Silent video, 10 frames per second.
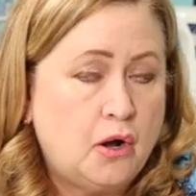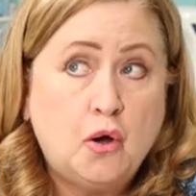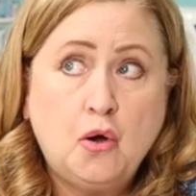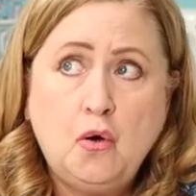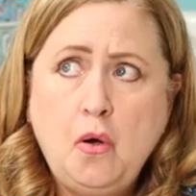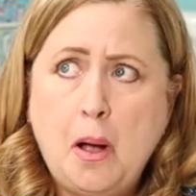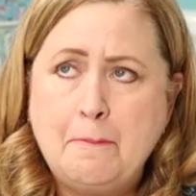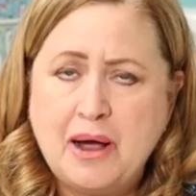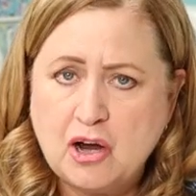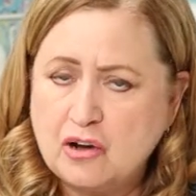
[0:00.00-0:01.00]
Oh
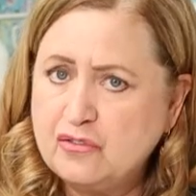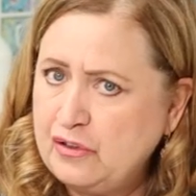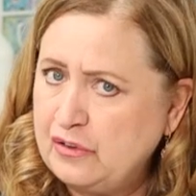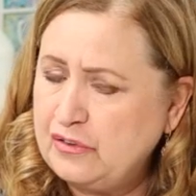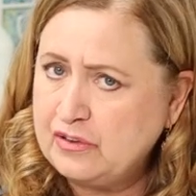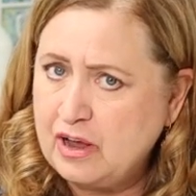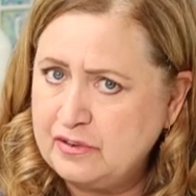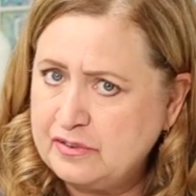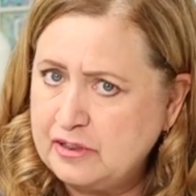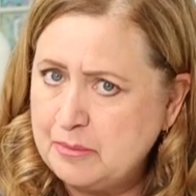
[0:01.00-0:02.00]
my gosh, the
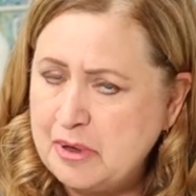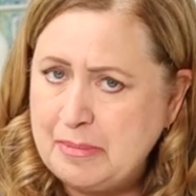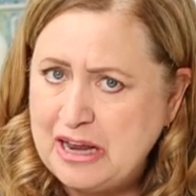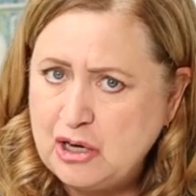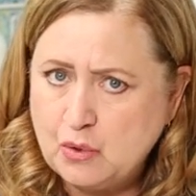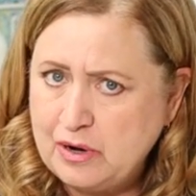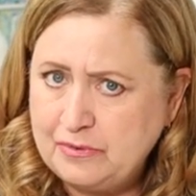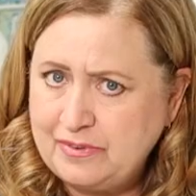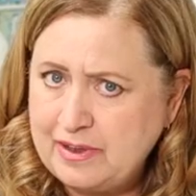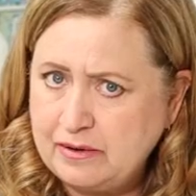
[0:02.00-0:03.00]
sky's the limit. Make your
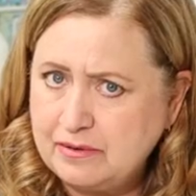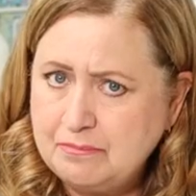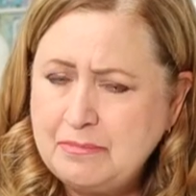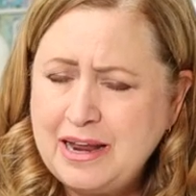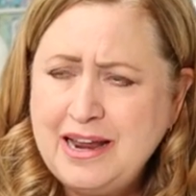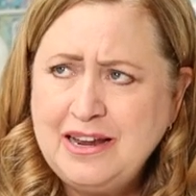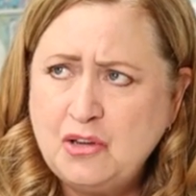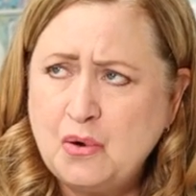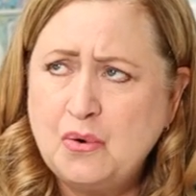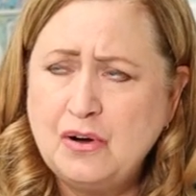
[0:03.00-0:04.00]
own scent.
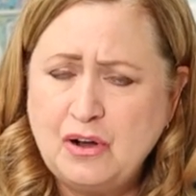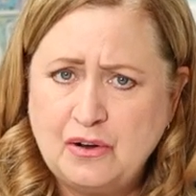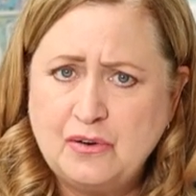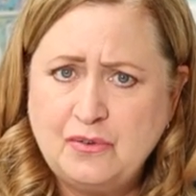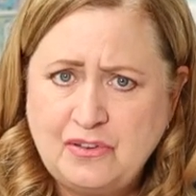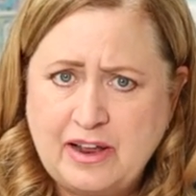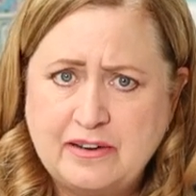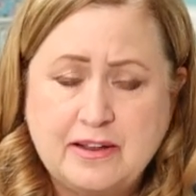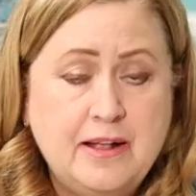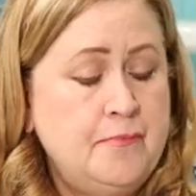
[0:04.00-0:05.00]
Make your own
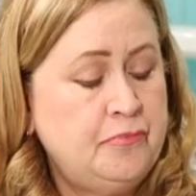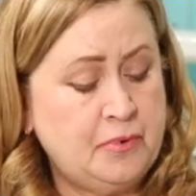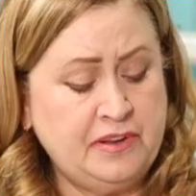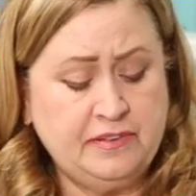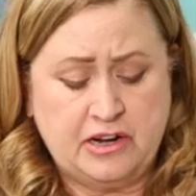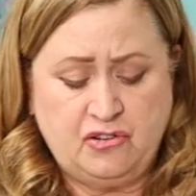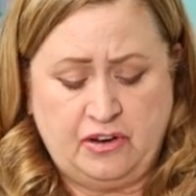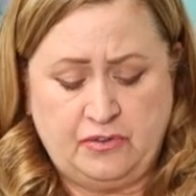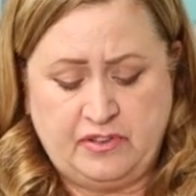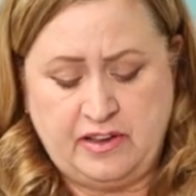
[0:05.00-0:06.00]
scent. The reason I
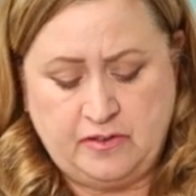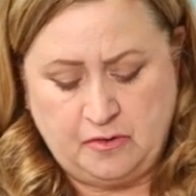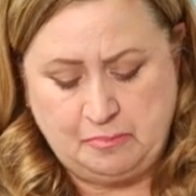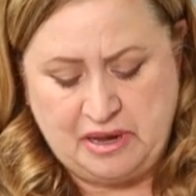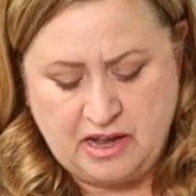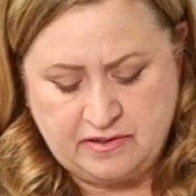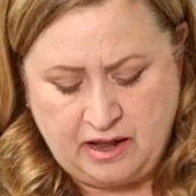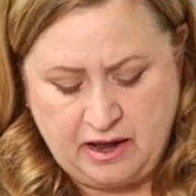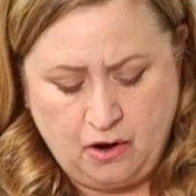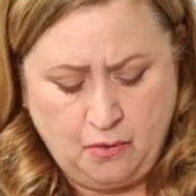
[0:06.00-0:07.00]
chose these is because
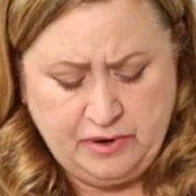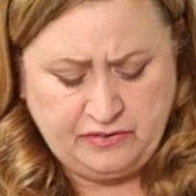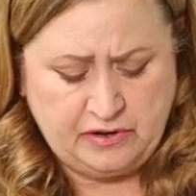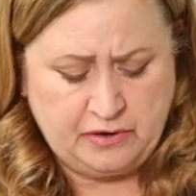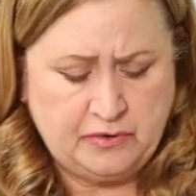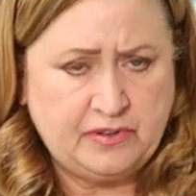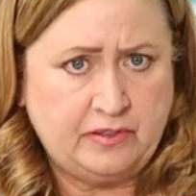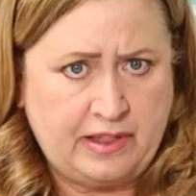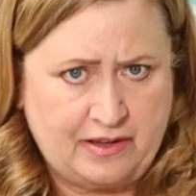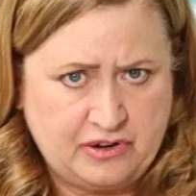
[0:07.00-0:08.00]
I always use
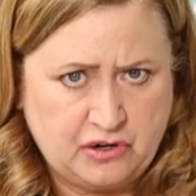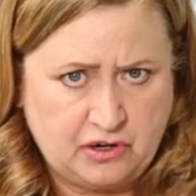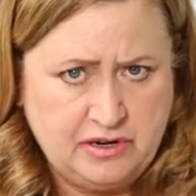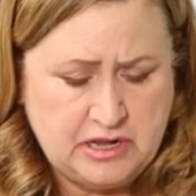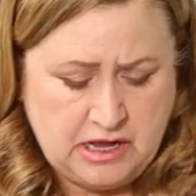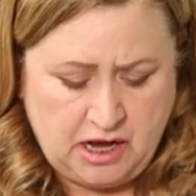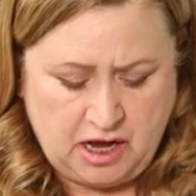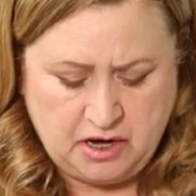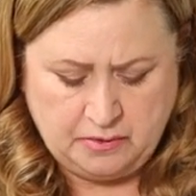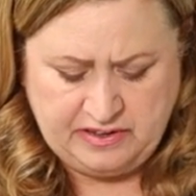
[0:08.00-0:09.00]
lavender.
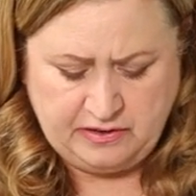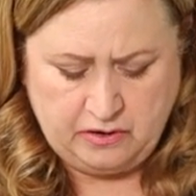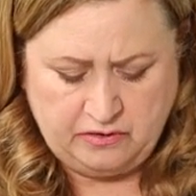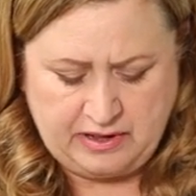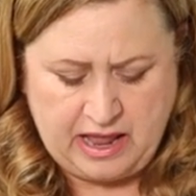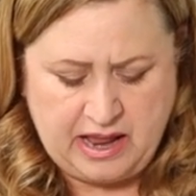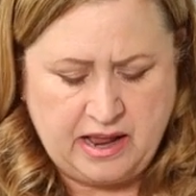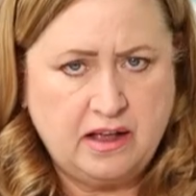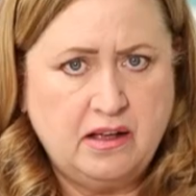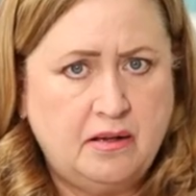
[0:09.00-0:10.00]
I always use
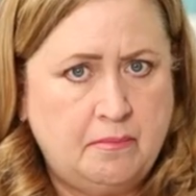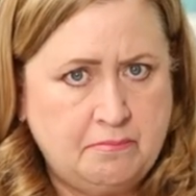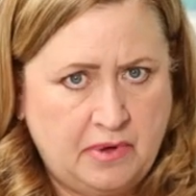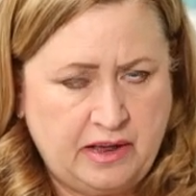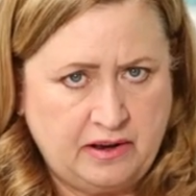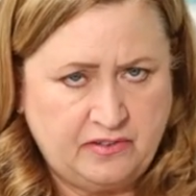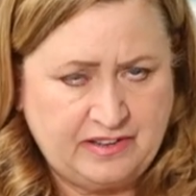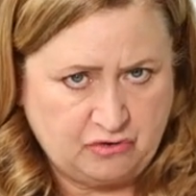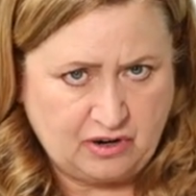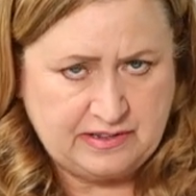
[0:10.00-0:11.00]
a
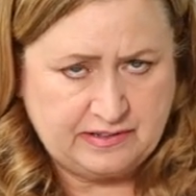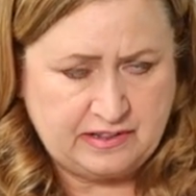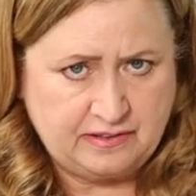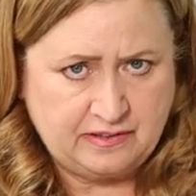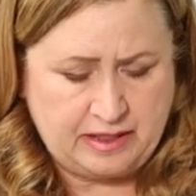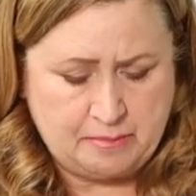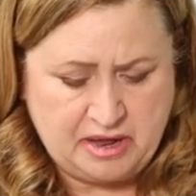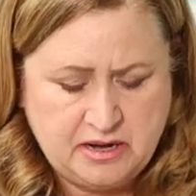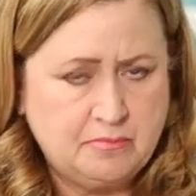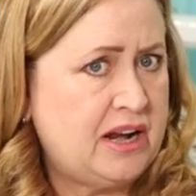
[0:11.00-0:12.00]
citrus. This is
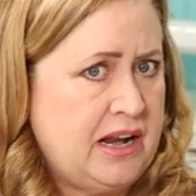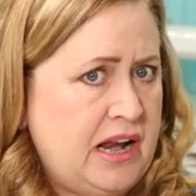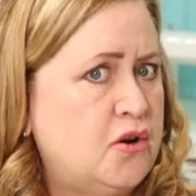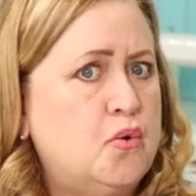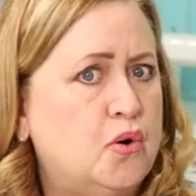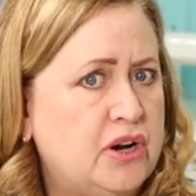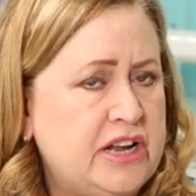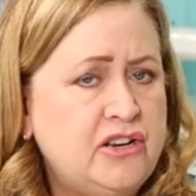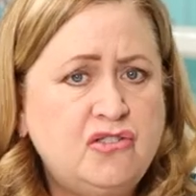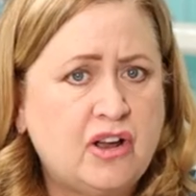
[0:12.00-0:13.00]
lemon, but I like
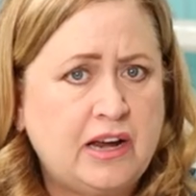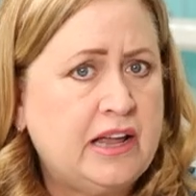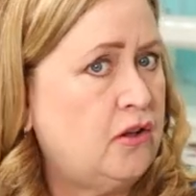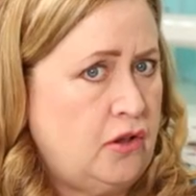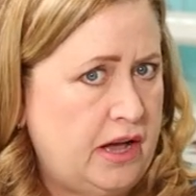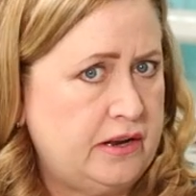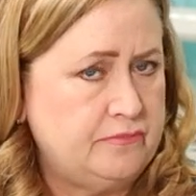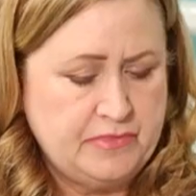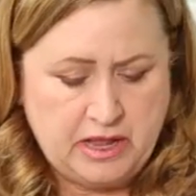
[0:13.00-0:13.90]
orange. I like a lot.